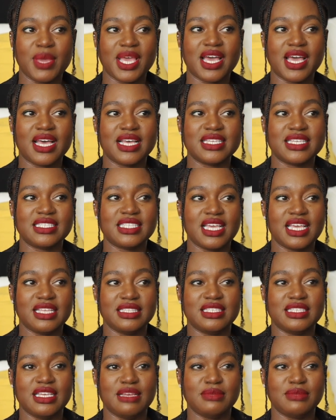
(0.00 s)
because
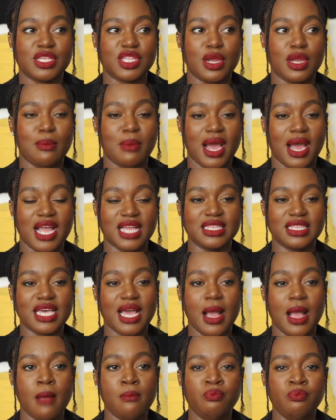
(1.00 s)
they deemed in their mind
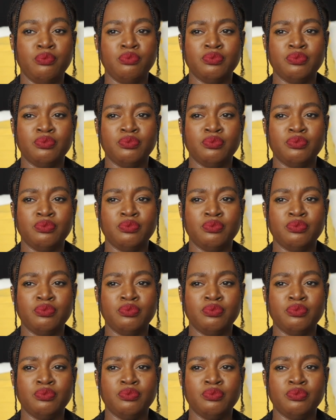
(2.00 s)
that,